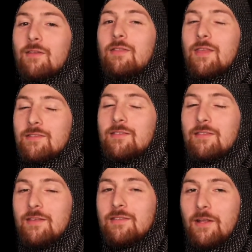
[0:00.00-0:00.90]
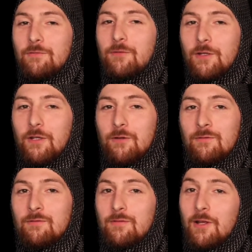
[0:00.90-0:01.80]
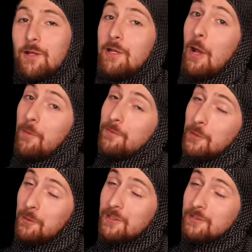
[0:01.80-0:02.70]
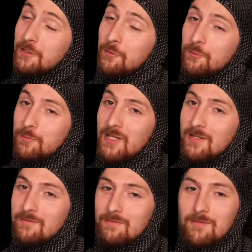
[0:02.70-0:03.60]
this is the scent for you. Now if you'll excuse me,